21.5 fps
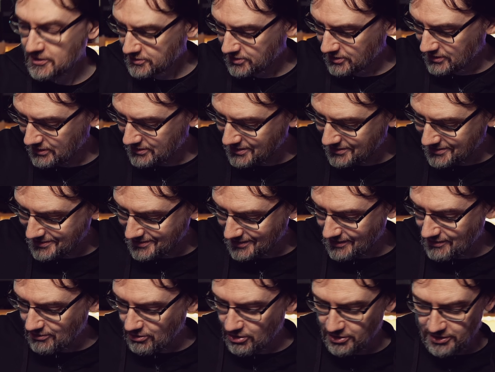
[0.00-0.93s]
So this is
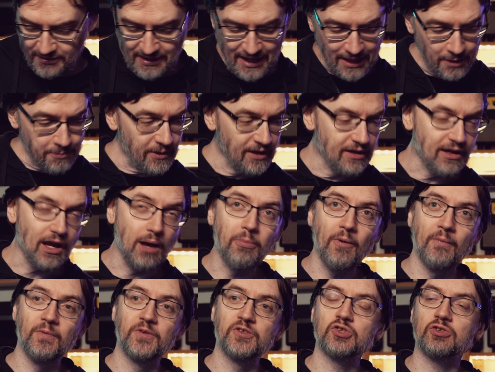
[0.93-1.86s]
the, on the neck
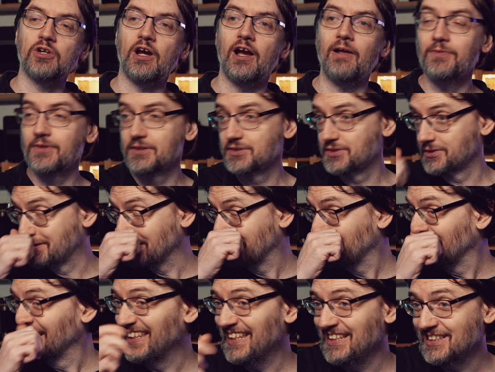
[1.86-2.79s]
pickup on the Strat, this is the
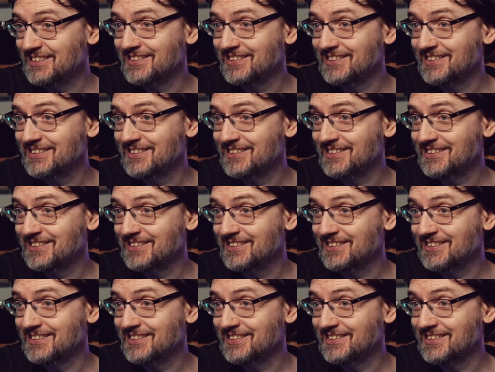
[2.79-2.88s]
clean